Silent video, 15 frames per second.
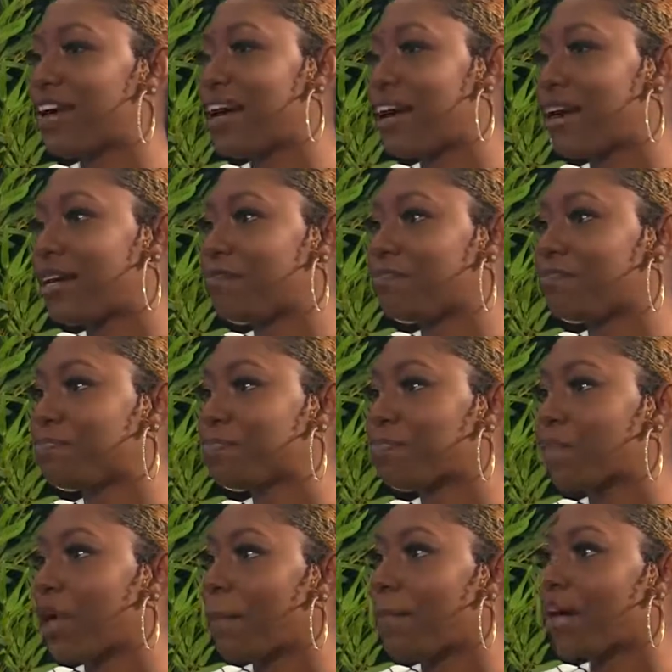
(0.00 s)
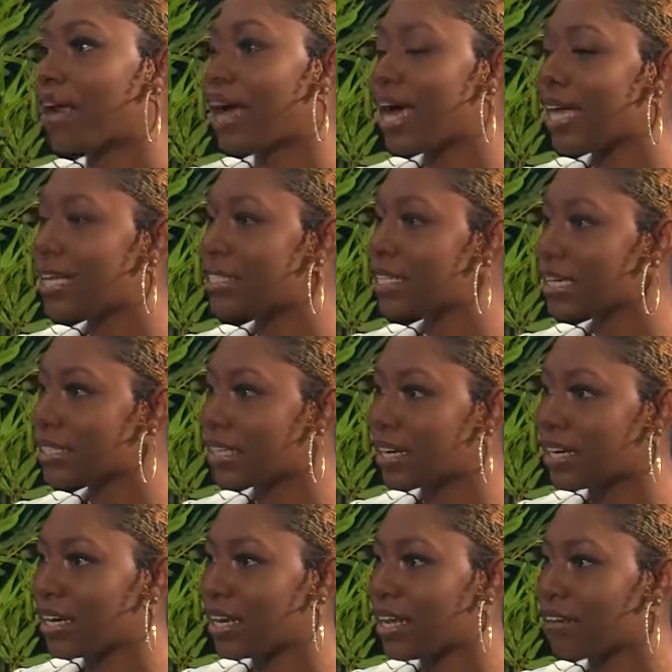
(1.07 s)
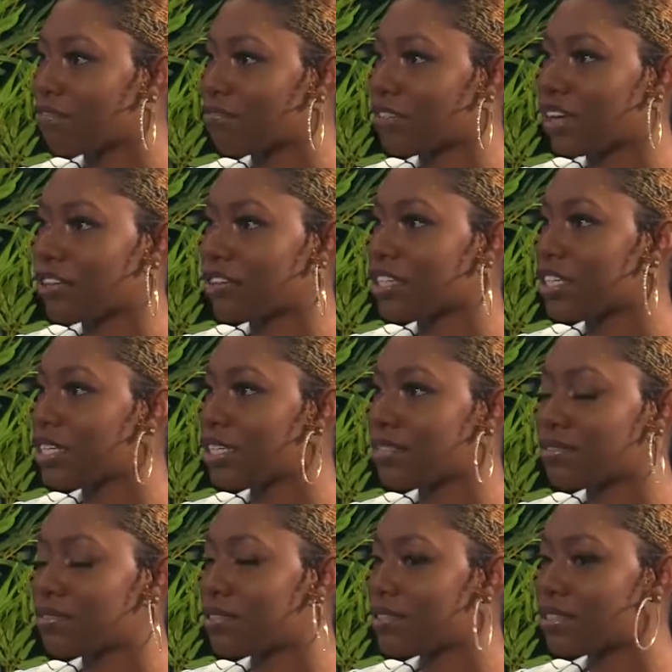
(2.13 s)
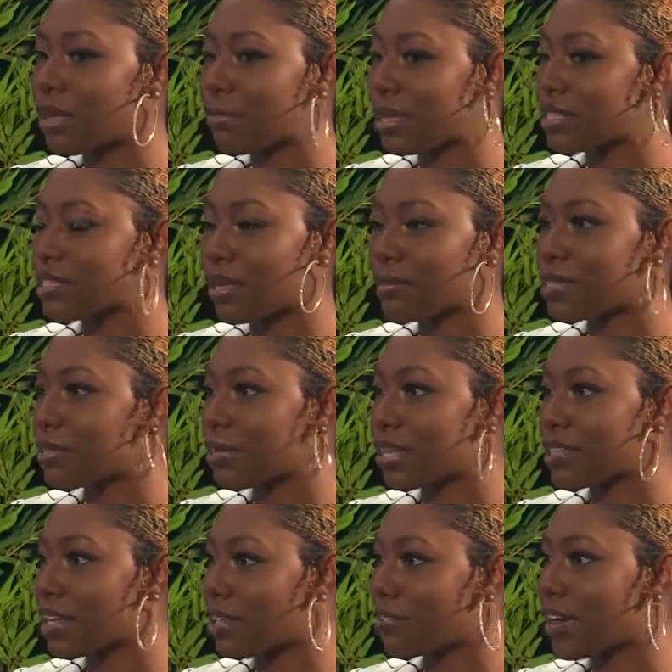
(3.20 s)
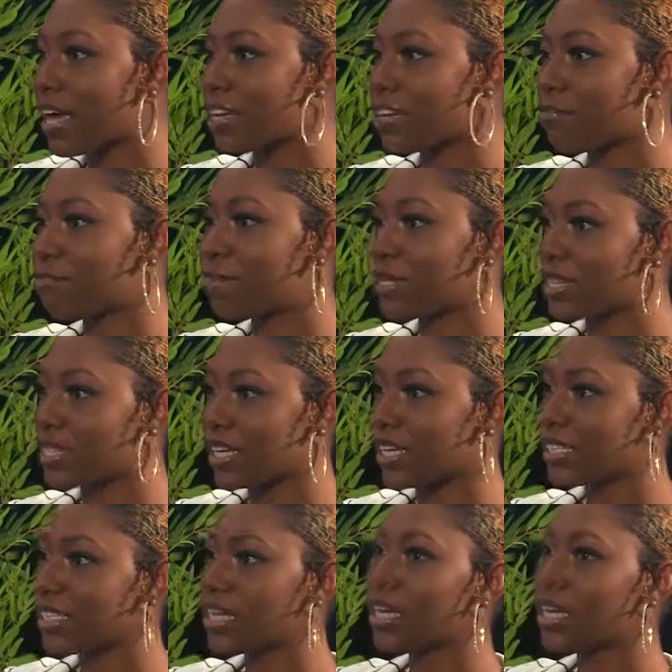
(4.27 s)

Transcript: but a highly technical and very step-by-step to myself kind of person.